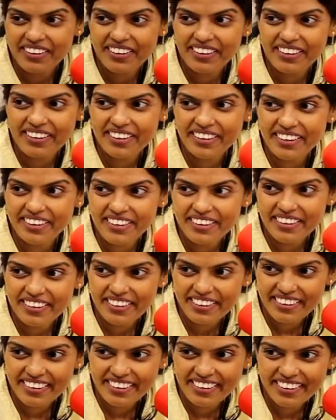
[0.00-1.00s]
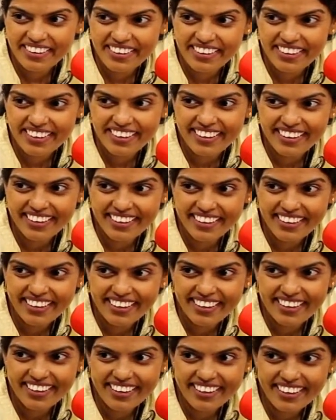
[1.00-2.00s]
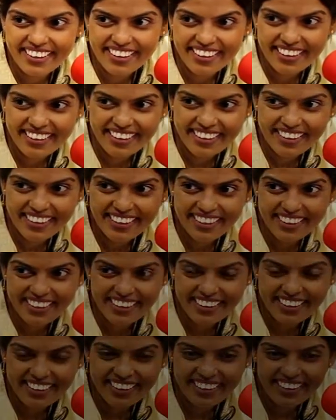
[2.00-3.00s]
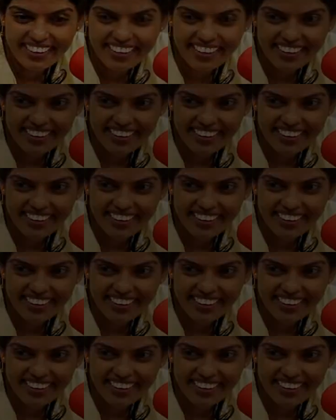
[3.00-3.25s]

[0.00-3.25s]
This person isn't speaking.